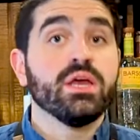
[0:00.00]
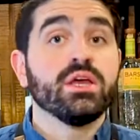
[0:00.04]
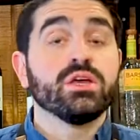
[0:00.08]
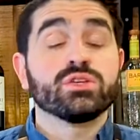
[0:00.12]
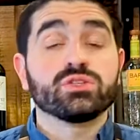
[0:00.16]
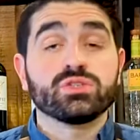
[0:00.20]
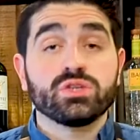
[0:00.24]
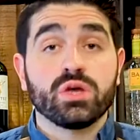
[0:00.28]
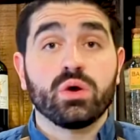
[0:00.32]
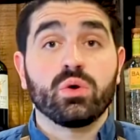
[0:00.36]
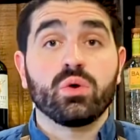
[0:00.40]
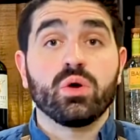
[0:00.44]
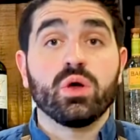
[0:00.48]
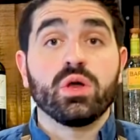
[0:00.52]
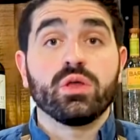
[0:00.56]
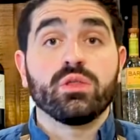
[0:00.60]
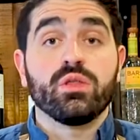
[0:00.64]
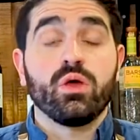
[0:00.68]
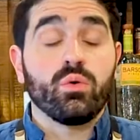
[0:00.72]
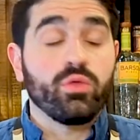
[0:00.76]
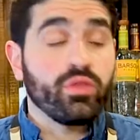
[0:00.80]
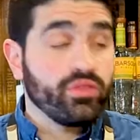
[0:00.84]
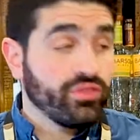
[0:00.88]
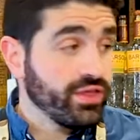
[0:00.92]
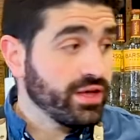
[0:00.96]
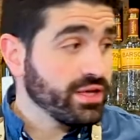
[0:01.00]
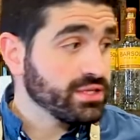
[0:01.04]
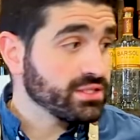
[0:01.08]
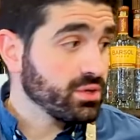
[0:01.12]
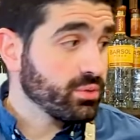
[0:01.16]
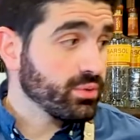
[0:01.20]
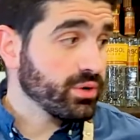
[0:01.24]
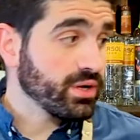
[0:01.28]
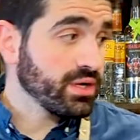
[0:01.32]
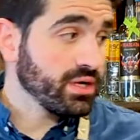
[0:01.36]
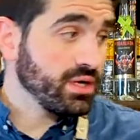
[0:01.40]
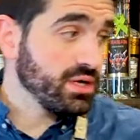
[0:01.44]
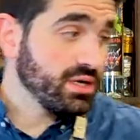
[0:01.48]
So the things that
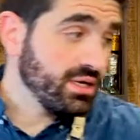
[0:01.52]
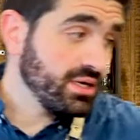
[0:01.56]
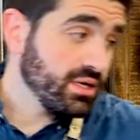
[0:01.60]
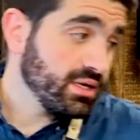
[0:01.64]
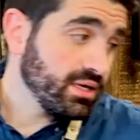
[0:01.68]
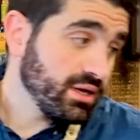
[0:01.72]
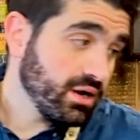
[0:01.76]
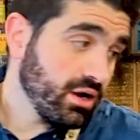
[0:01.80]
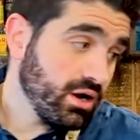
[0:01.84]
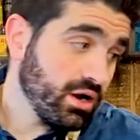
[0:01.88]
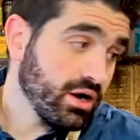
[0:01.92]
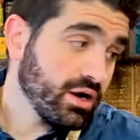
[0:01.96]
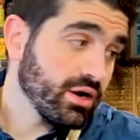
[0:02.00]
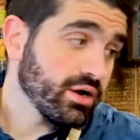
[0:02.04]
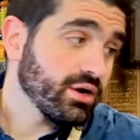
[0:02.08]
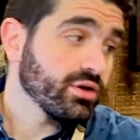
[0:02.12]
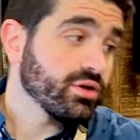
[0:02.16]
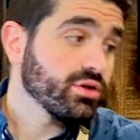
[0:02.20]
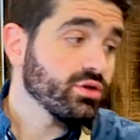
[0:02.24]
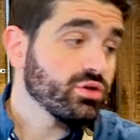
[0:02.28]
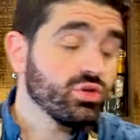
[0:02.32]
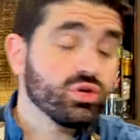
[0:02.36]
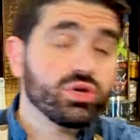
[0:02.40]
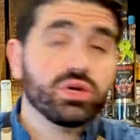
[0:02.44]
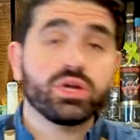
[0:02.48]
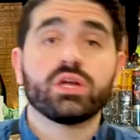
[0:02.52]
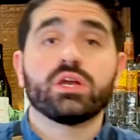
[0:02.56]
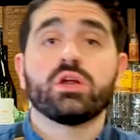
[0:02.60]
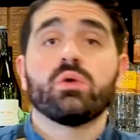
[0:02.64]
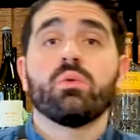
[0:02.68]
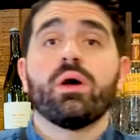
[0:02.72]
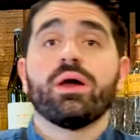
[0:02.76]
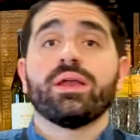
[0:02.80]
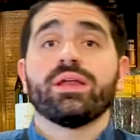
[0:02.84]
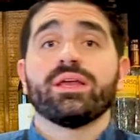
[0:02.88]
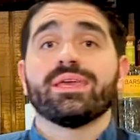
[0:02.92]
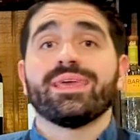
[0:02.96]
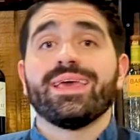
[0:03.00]
we're gonna need are, you're gonna
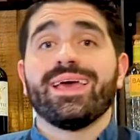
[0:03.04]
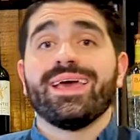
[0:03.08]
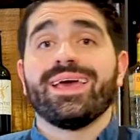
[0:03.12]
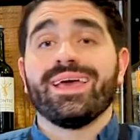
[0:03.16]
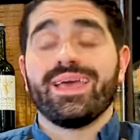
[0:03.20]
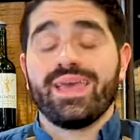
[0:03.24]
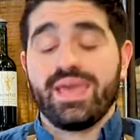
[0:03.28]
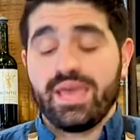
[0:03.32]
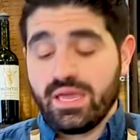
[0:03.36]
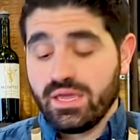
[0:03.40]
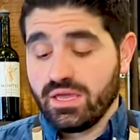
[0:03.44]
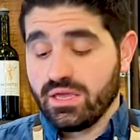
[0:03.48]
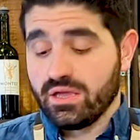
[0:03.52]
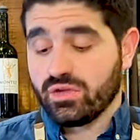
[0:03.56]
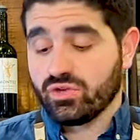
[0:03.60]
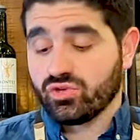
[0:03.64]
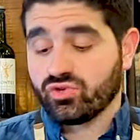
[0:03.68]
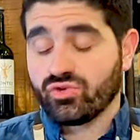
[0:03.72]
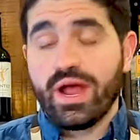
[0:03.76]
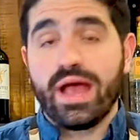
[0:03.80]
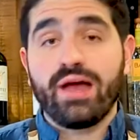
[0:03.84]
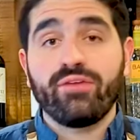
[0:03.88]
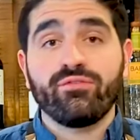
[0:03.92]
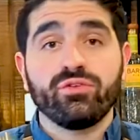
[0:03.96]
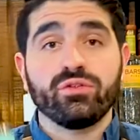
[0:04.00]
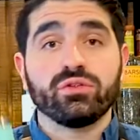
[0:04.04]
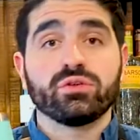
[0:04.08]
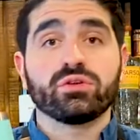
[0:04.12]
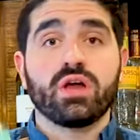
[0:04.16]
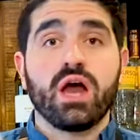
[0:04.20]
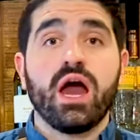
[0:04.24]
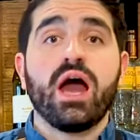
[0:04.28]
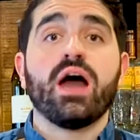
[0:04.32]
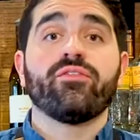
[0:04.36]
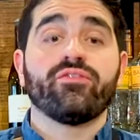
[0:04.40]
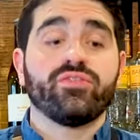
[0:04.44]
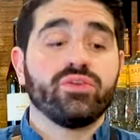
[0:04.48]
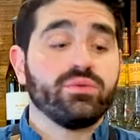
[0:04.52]
wanna get a travel
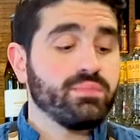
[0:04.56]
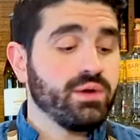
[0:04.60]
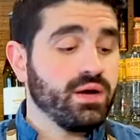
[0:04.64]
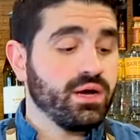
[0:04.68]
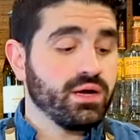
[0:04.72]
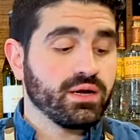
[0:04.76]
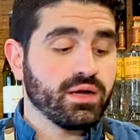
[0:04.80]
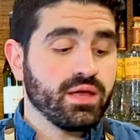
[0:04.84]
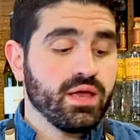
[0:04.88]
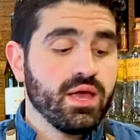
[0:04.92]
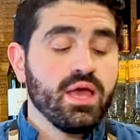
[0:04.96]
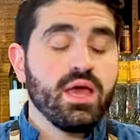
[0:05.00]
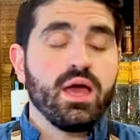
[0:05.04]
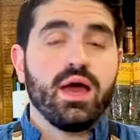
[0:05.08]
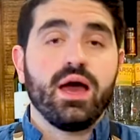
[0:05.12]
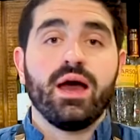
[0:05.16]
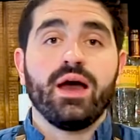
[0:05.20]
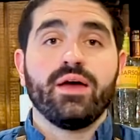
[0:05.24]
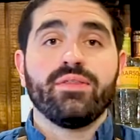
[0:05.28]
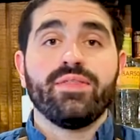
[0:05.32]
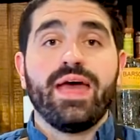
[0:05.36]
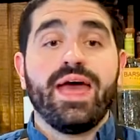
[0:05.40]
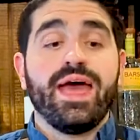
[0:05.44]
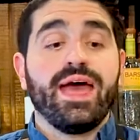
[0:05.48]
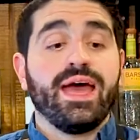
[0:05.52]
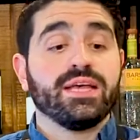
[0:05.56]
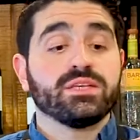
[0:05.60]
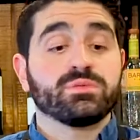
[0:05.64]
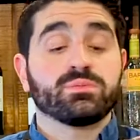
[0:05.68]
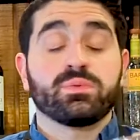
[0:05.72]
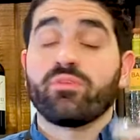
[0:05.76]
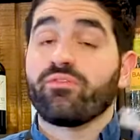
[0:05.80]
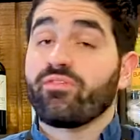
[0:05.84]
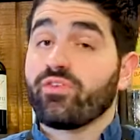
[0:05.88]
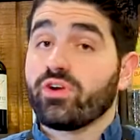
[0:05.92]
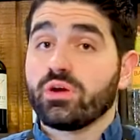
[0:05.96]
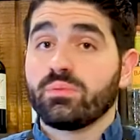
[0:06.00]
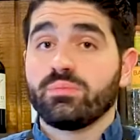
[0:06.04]
coffee mug that has
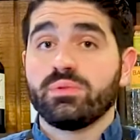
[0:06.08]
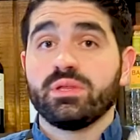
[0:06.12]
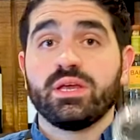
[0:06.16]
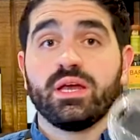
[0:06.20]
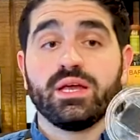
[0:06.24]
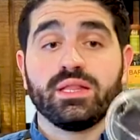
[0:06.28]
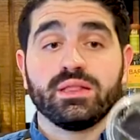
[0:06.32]
preferably a